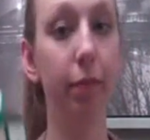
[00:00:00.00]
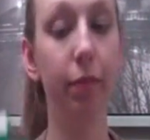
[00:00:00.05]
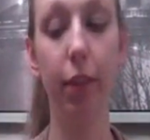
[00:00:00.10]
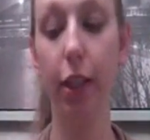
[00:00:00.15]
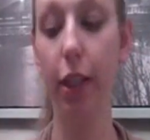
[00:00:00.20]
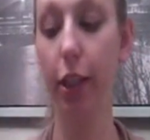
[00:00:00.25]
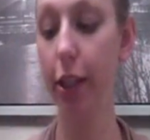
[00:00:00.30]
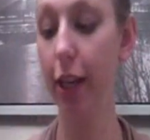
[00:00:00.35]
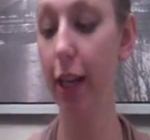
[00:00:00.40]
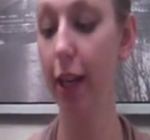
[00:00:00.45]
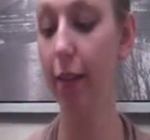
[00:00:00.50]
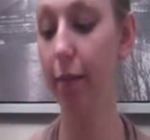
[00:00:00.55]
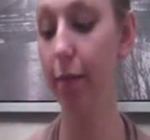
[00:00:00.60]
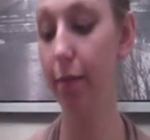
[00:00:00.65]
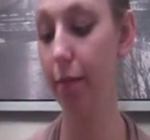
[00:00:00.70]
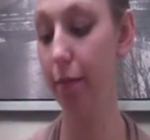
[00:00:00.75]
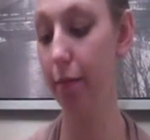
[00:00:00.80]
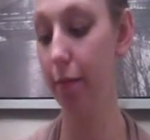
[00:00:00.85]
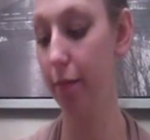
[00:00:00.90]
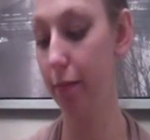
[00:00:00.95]
They're great.
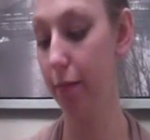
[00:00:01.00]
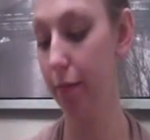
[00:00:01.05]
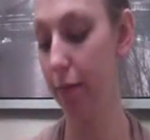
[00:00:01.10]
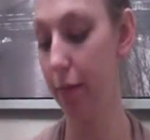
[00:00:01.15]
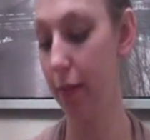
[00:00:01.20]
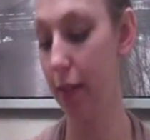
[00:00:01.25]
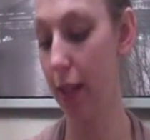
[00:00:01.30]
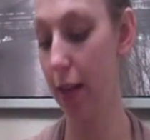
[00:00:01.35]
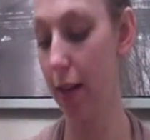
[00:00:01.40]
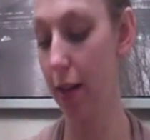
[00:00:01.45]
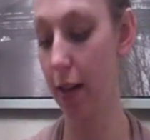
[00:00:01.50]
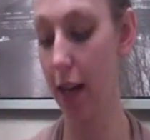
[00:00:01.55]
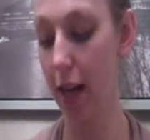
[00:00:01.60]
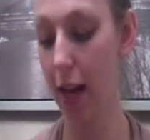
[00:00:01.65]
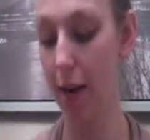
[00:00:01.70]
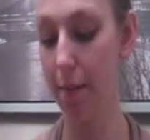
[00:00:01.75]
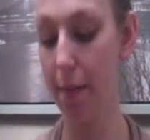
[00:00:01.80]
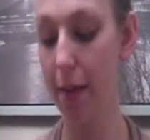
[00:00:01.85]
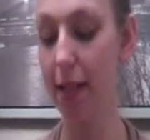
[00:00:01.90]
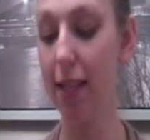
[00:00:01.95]
They're
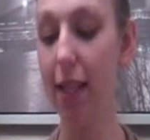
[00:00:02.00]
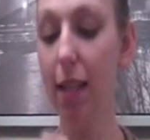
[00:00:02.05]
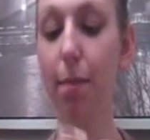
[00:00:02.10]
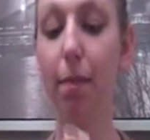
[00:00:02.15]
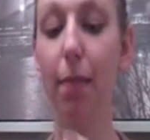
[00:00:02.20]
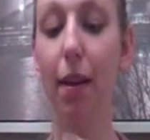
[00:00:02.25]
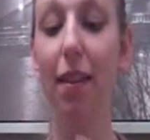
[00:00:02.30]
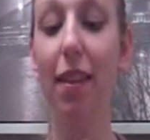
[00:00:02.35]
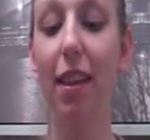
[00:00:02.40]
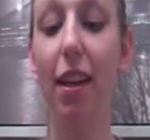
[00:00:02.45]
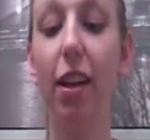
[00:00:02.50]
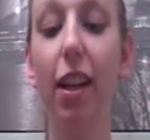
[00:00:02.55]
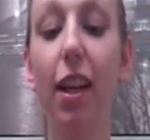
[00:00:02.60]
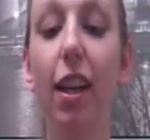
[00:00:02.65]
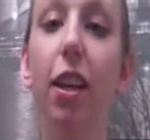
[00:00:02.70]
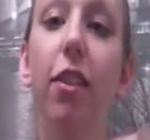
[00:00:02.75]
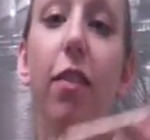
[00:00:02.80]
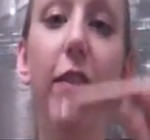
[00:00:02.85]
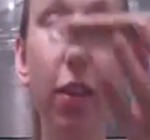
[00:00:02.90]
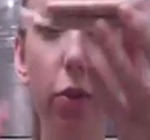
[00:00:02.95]
kind of messy, but they're
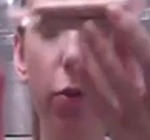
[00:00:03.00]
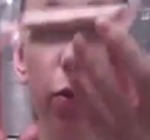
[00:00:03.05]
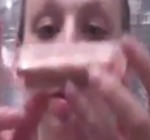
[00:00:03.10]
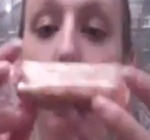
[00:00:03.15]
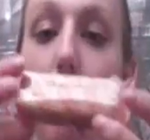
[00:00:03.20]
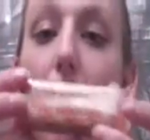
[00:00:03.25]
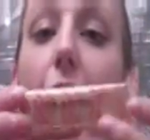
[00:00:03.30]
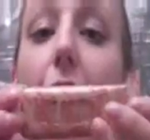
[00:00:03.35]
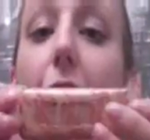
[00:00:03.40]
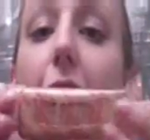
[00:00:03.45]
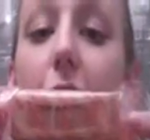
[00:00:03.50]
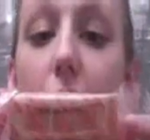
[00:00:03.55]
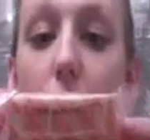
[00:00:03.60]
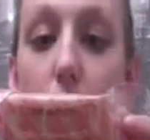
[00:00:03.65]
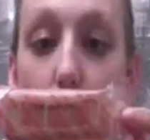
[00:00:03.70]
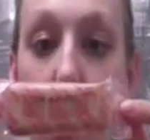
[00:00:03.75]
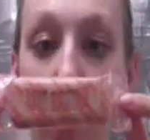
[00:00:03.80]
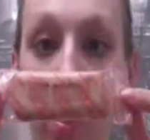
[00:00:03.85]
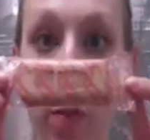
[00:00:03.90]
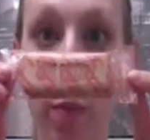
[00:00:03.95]
individually packaged,
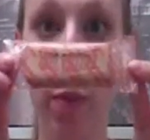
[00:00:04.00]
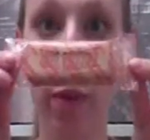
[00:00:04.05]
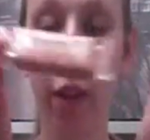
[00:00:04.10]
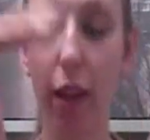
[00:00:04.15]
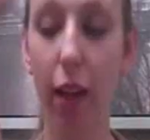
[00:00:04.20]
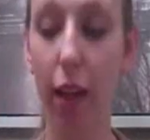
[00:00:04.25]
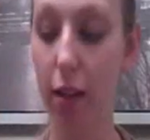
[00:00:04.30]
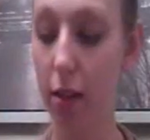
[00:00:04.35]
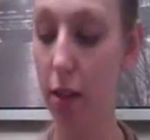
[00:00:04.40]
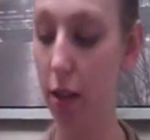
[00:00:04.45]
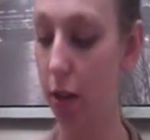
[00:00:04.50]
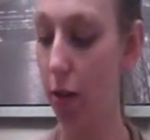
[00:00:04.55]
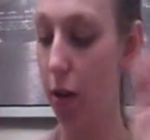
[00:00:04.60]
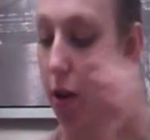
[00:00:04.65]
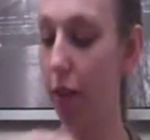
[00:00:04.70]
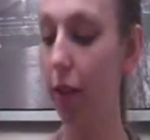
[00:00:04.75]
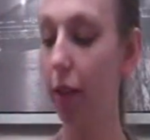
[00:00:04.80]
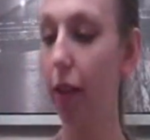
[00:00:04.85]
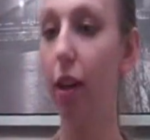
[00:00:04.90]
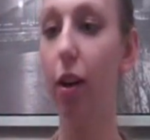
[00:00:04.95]
which is brilliant. So
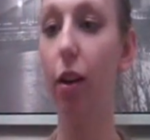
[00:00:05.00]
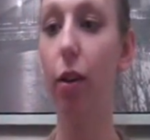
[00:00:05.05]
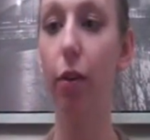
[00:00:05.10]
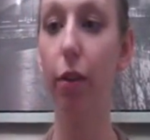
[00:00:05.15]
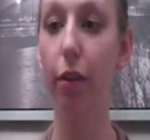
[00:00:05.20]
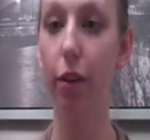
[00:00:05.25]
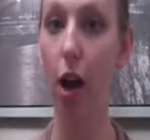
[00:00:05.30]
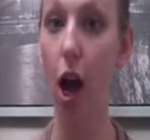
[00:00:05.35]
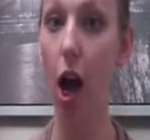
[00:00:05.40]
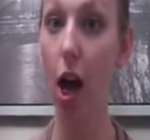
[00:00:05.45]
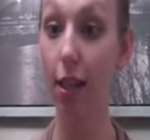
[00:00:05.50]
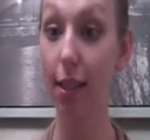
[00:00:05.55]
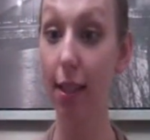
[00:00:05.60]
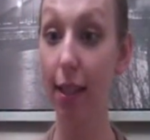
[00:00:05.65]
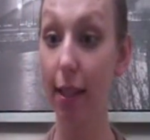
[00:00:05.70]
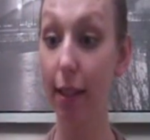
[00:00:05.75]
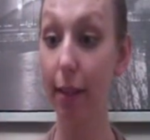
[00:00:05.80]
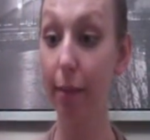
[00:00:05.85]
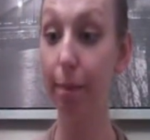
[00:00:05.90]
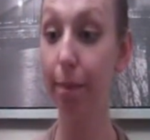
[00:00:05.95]
on the go, they're
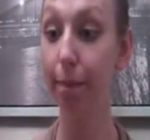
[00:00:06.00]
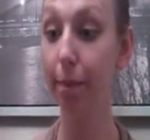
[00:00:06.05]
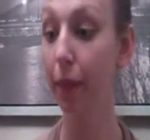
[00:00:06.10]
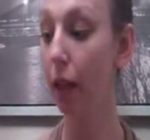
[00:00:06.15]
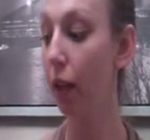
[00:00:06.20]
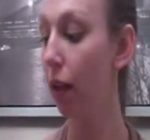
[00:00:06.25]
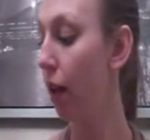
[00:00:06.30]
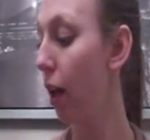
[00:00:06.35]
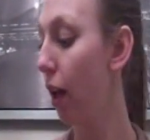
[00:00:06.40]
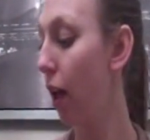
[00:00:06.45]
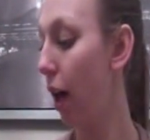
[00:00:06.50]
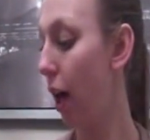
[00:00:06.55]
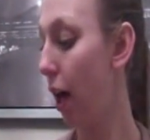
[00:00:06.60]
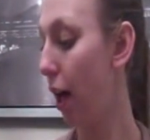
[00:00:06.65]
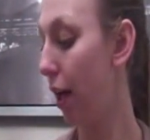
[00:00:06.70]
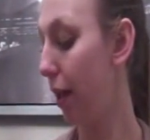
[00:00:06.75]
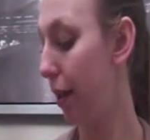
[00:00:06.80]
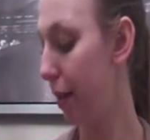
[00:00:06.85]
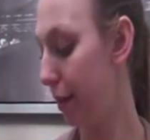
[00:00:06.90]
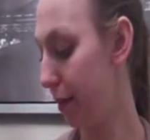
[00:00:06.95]
awesome.
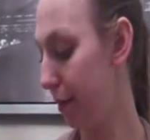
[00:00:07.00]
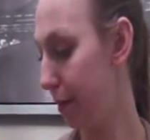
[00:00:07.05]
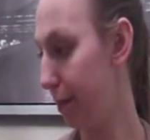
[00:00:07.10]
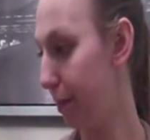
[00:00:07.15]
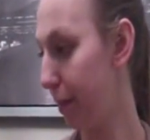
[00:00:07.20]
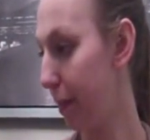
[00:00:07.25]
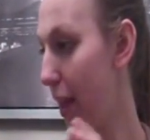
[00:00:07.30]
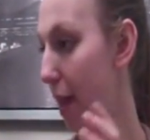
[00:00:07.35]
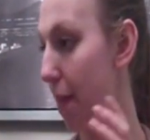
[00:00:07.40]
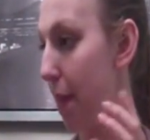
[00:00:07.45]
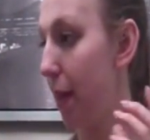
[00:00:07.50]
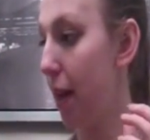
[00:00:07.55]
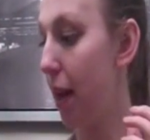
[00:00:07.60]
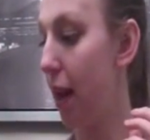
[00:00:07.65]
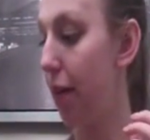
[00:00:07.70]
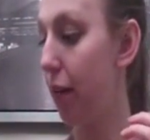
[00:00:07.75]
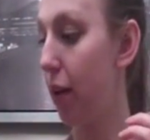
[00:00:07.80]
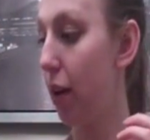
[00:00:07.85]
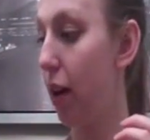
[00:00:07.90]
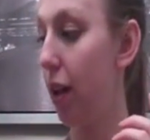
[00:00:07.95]
And then
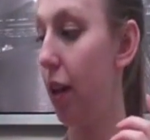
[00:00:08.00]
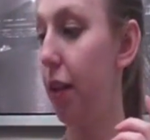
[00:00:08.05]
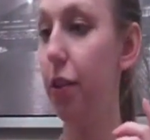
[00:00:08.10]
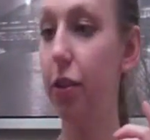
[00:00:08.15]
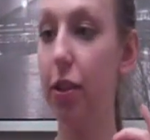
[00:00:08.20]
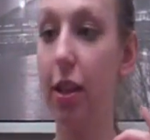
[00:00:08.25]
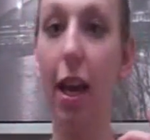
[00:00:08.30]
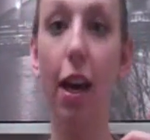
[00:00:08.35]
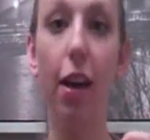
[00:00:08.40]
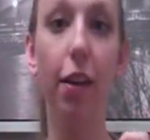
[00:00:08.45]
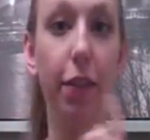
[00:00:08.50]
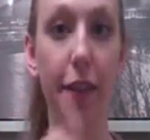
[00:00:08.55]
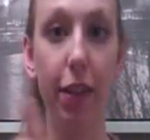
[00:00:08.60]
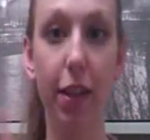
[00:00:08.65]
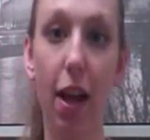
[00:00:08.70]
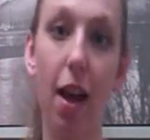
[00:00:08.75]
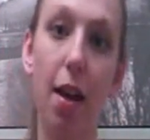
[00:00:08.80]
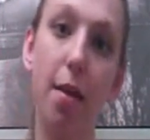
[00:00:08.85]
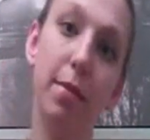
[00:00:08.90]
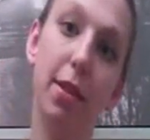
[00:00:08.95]
there's a Healthy
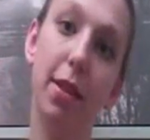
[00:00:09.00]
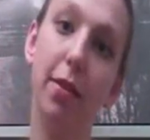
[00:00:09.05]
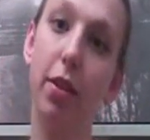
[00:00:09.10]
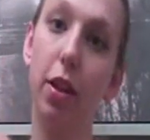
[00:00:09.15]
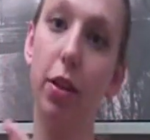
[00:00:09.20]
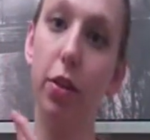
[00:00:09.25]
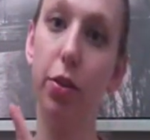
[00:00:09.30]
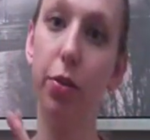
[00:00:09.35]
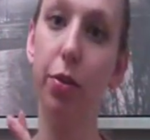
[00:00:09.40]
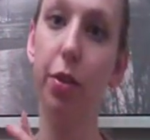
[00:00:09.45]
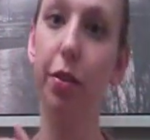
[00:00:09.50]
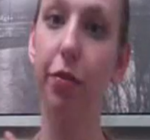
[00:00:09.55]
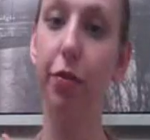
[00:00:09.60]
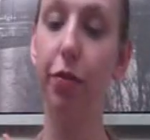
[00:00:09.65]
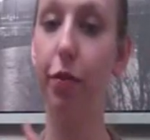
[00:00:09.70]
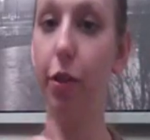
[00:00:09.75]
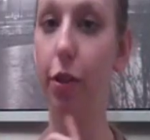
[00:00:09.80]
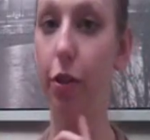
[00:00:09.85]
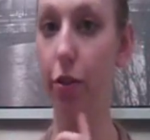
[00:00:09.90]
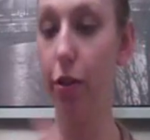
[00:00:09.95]
Times. They've got 2
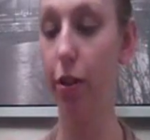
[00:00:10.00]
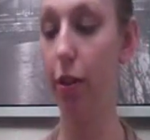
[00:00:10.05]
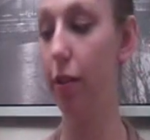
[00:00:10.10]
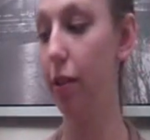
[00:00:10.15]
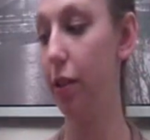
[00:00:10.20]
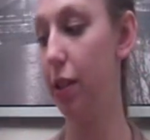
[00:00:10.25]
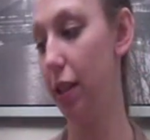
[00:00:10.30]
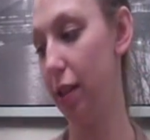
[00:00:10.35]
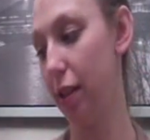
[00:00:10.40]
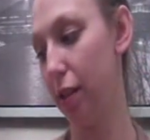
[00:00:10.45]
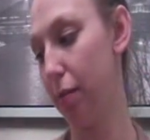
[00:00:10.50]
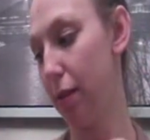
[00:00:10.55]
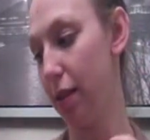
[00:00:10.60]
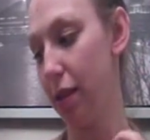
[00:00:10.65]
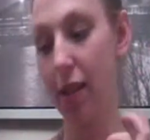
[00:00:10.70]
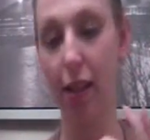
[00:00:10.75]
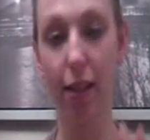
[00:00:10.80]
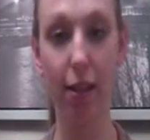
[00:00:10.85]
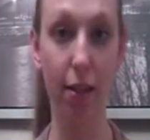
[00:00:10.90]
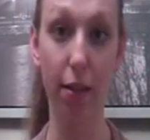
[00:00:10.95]
different versions of the teething
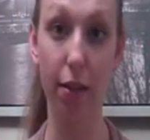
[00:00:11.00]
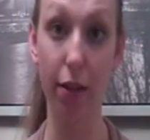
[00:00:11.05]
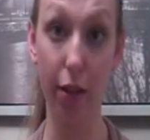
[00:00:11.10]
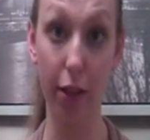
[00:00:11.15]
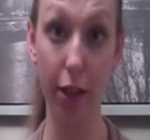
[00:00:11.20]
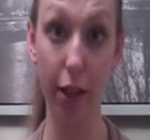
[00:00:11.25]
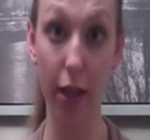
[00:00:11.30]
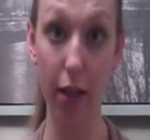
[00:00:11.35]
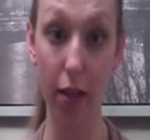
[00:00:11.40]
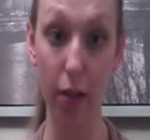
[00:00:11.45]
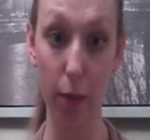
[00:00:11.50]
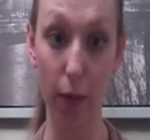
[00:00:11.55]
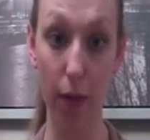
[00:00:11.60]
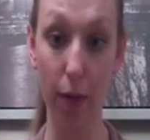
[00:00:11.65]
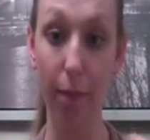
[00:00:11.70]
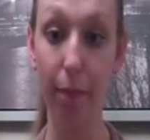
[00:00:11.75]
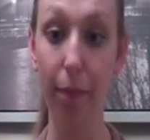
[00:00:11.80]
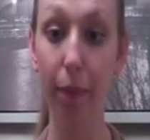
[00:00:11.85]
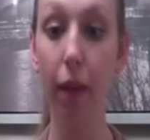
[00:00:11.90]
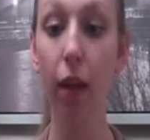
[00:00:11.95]
biscuits, and they're great as well.
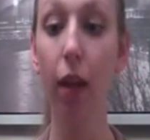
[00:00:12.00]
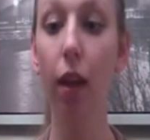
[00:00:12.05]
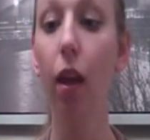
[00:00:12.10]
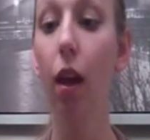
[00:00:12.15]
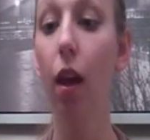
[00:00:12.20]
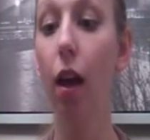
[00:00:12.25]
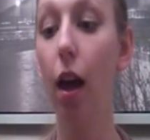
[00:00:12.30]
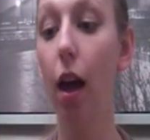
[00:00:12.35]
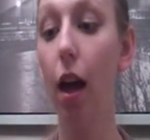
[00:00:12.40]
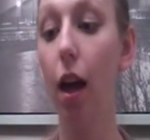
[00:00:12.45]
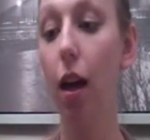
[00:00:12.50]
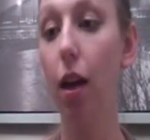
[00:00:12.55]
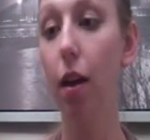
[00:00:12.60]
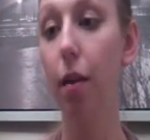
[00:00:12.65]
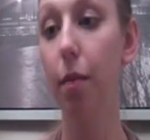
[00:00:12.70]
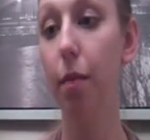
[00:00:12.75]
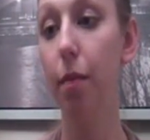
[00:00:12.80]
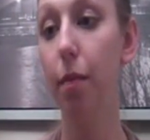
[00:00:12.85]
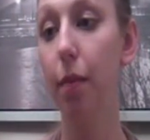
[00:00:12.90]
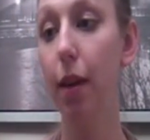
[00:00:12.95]

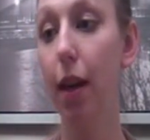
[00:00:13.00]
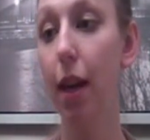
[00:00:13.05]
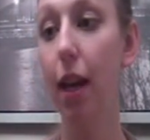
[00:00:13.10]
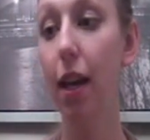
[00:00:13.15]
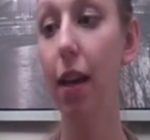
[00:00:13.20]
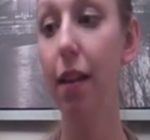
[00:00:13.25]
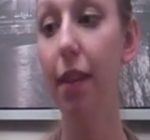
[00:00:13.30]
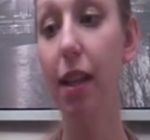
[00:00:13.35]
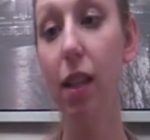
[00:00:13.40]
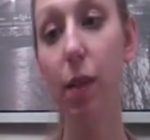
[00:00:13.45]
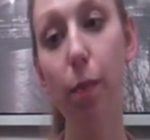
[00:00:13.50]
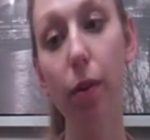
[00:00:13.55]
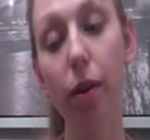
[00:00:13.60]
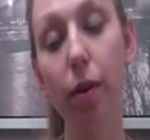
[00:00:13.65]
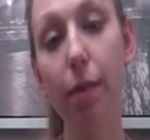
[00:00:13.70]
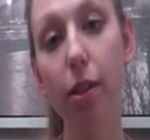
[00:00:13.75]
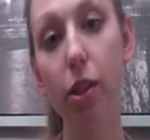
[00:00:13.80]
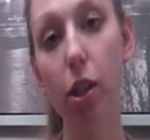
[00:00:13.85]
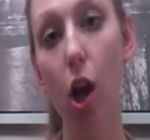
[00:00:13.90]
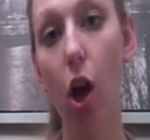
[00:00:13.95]
And that's pretty
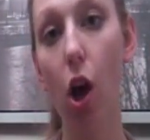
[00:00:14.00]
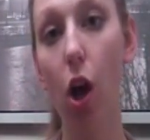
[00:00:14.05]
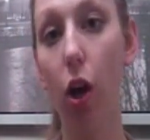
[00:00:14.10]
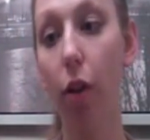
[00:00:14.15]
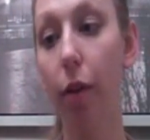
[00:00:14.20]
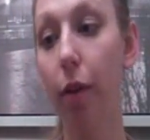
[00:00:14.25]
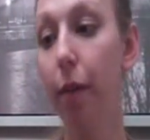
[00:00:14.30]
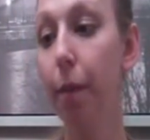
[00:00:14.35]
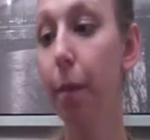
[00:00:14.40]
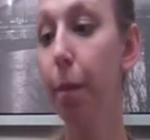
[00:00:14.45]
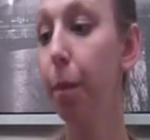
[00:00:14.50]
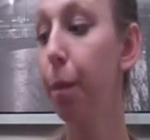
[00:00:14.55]
much all.